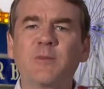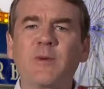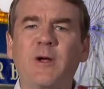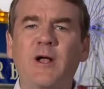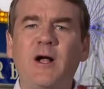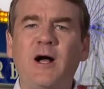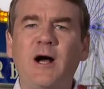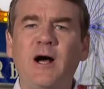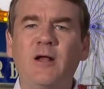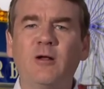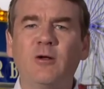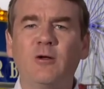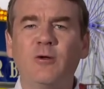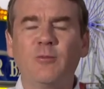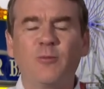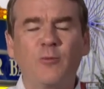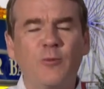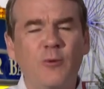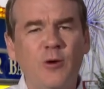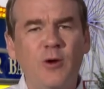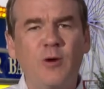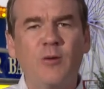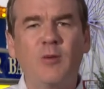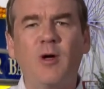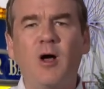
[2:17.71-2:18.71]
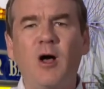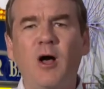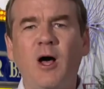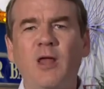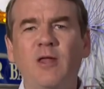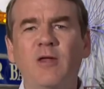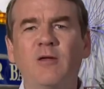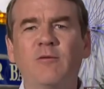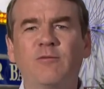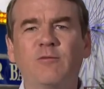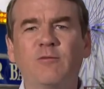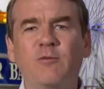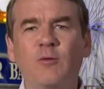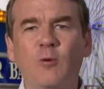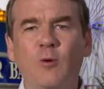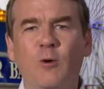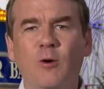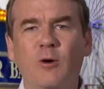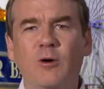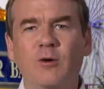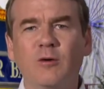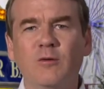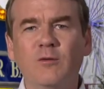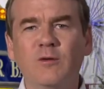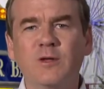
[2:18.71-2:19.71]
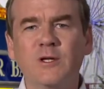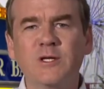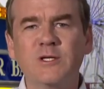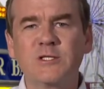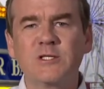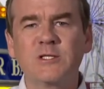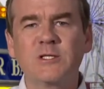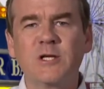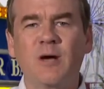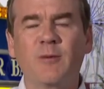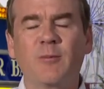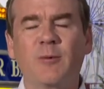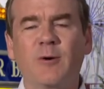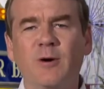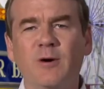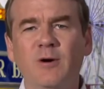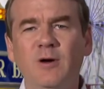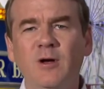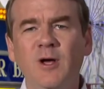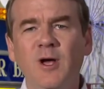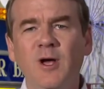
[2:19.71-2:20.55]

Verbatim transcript: McConnell to put on the floor this summer.